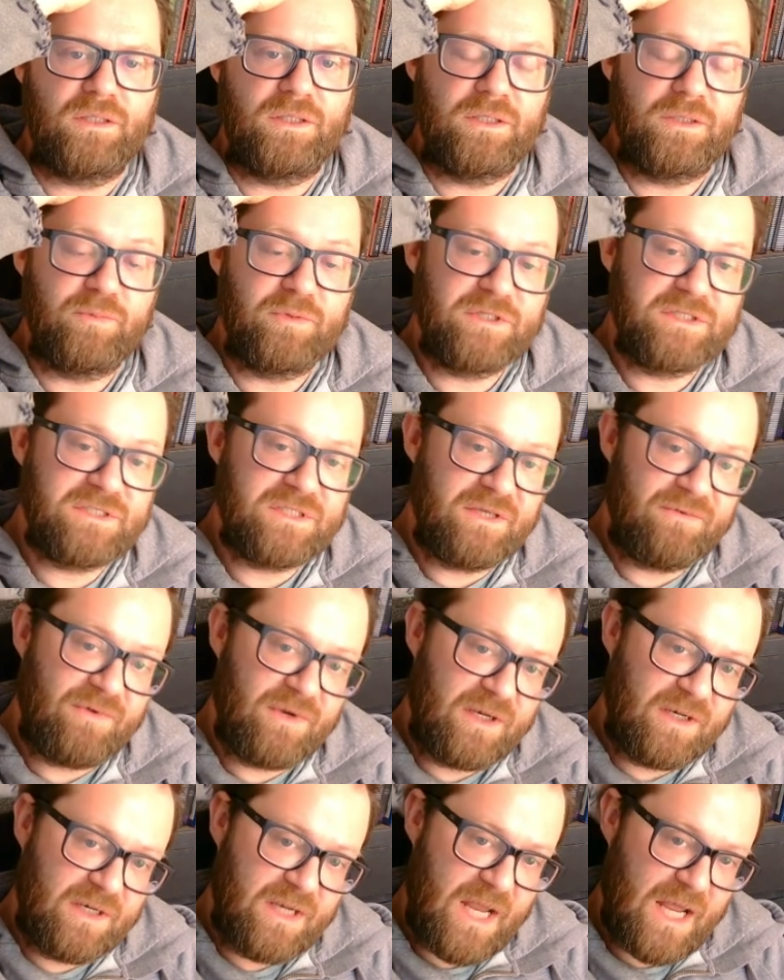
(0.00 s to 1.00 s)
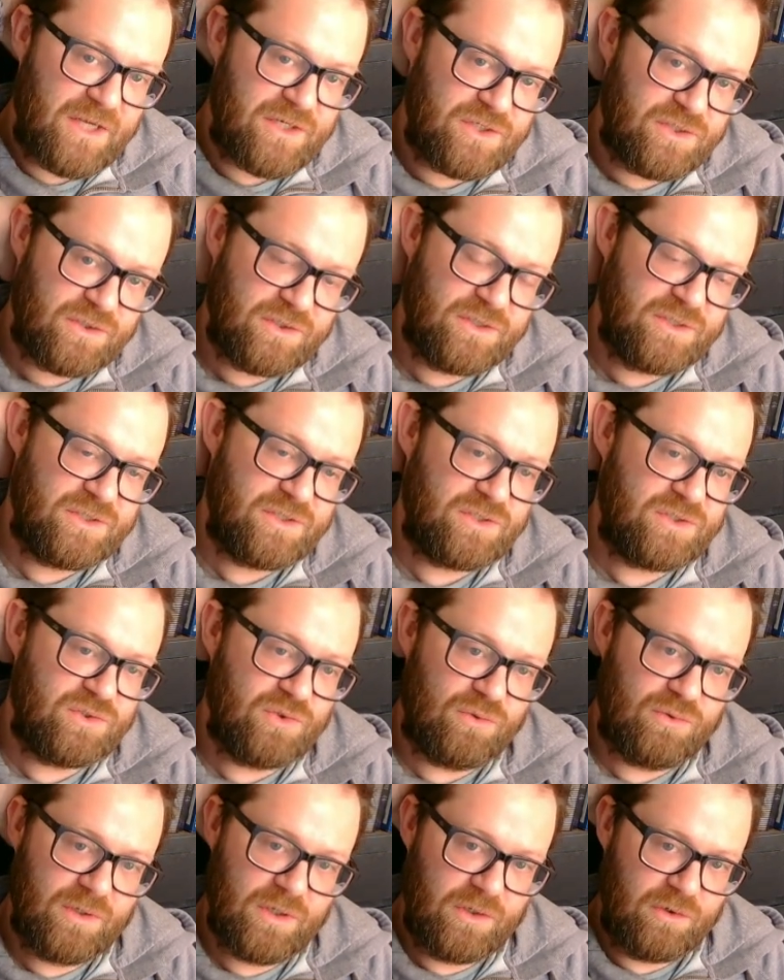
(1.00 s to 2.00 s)
The Pacific National
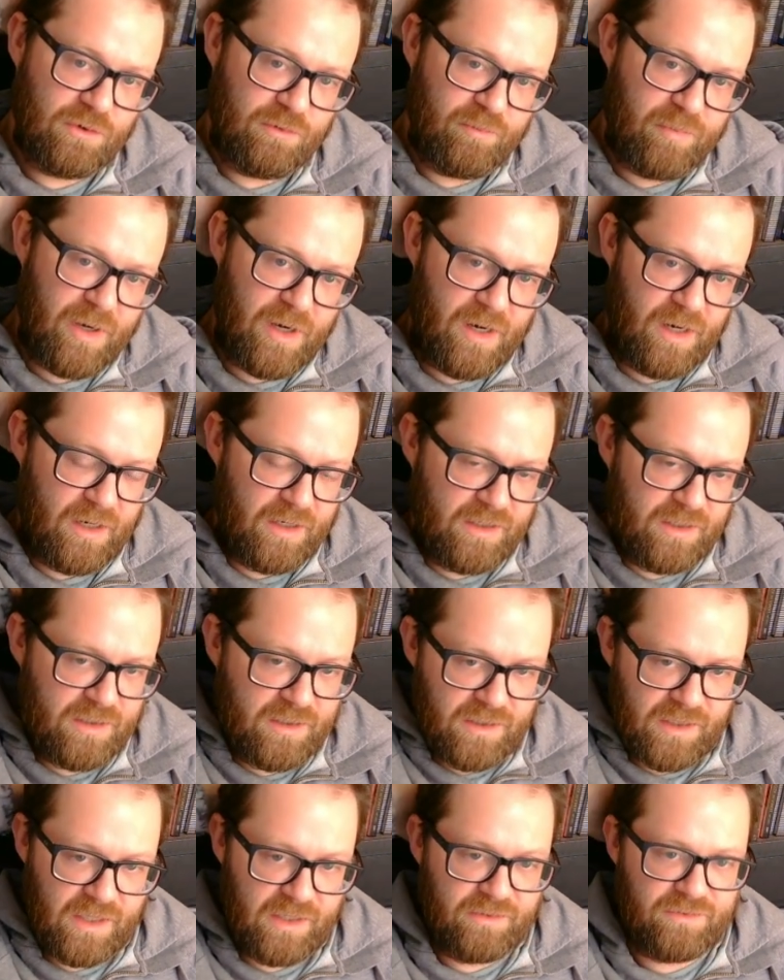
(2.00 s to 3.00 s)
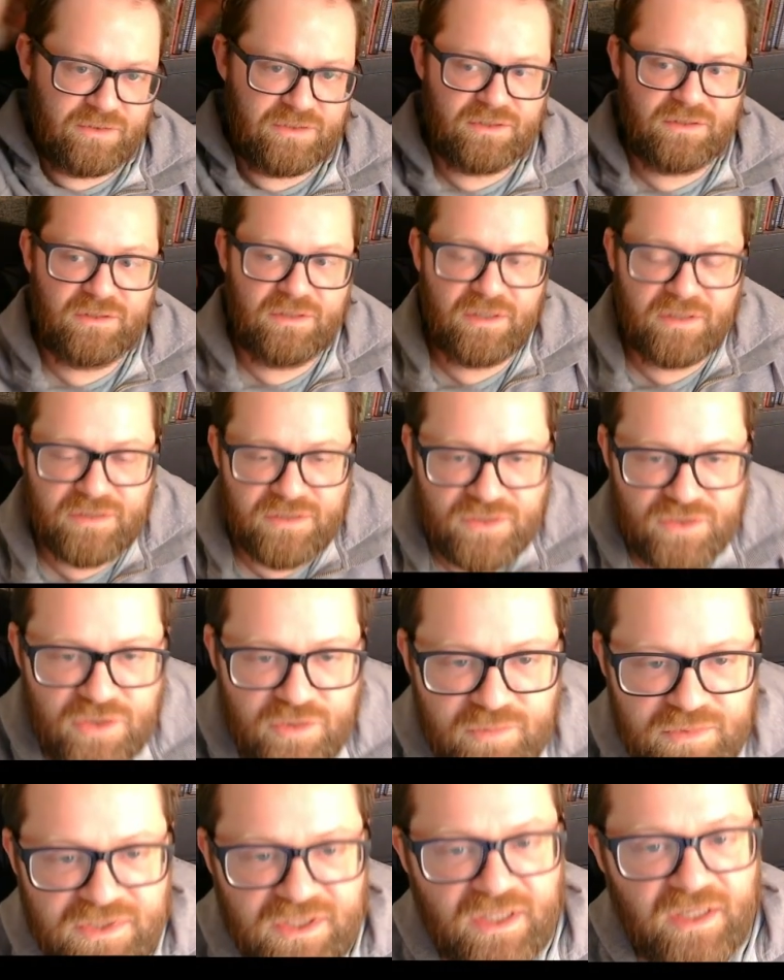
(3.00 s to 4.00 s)
Historical Park, I would
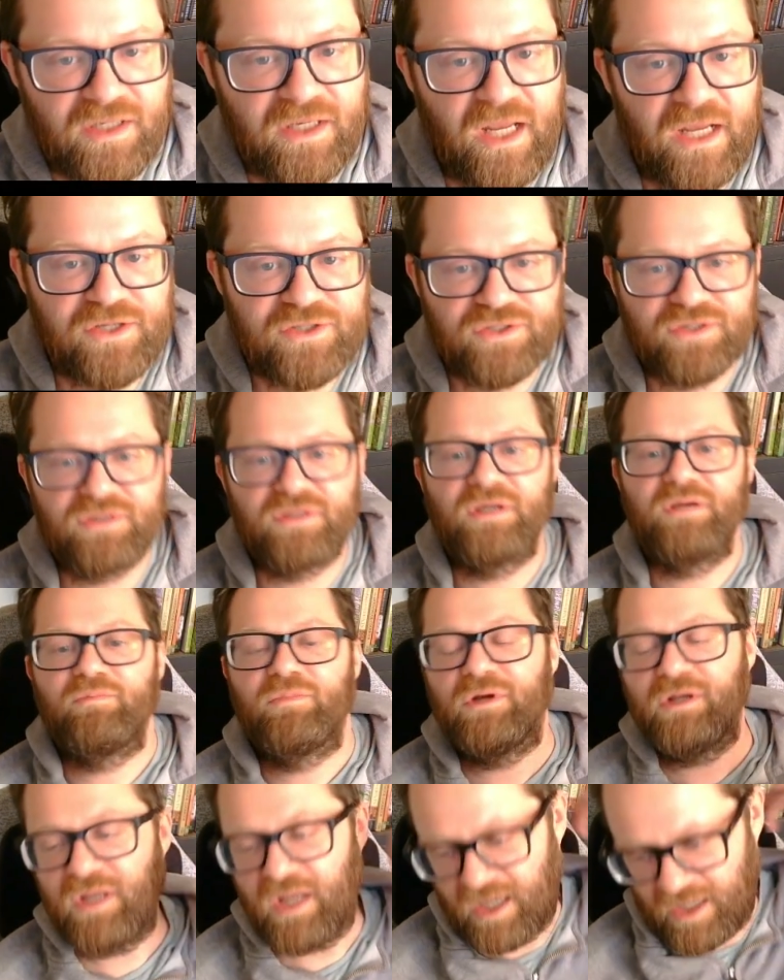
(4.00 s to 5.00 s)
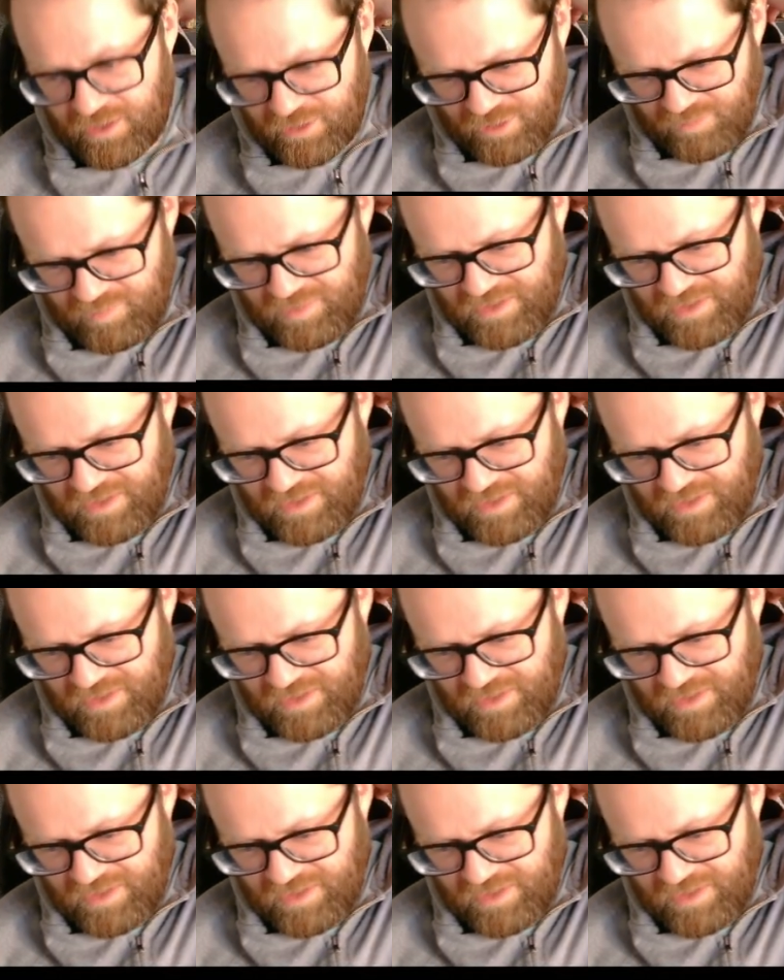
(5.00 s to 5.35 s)
assume is like a nature thing, but yeah, it could